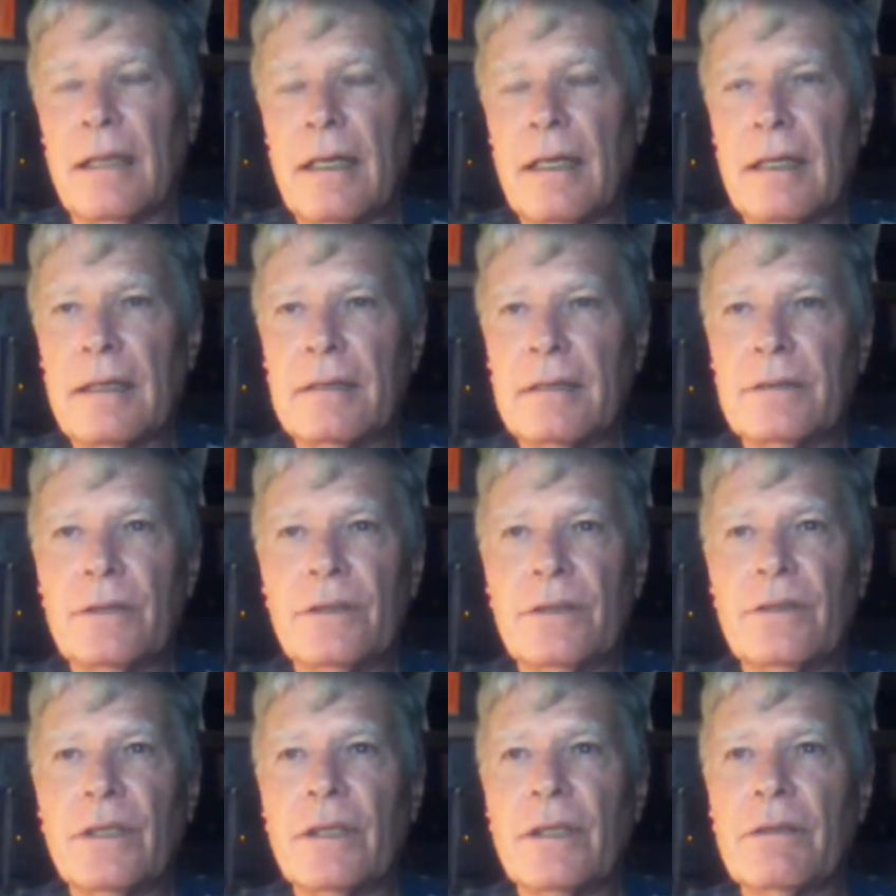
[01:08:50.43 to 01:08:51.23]
and
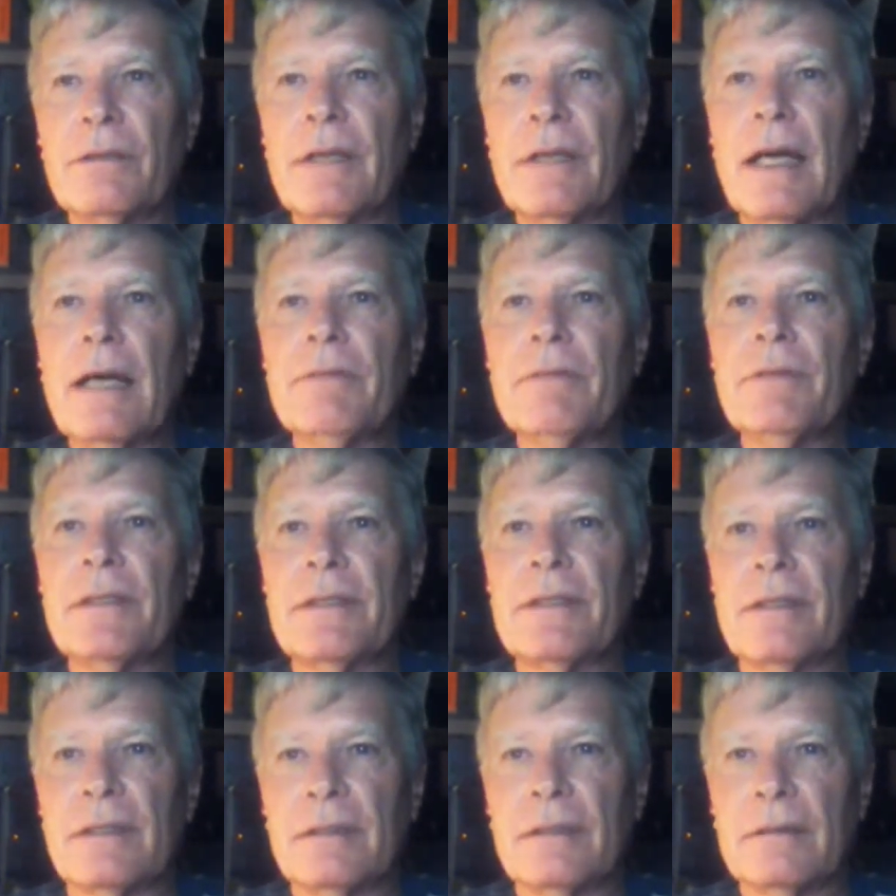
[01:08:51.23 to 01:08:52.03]
you know
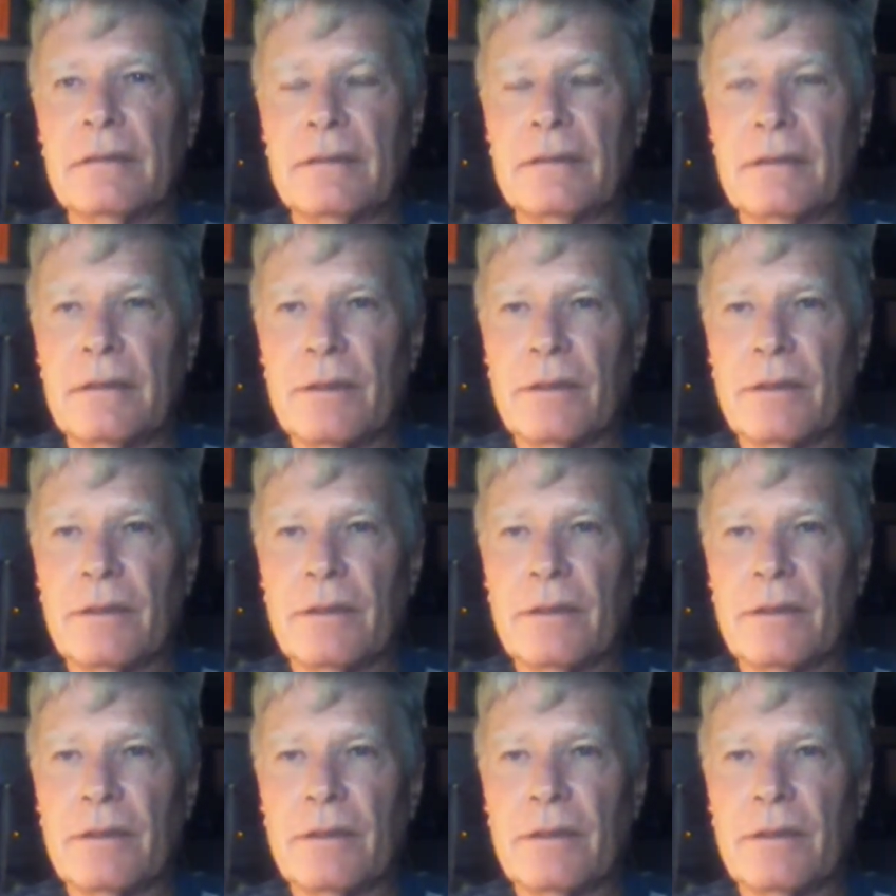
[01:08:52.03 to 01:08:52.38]
everything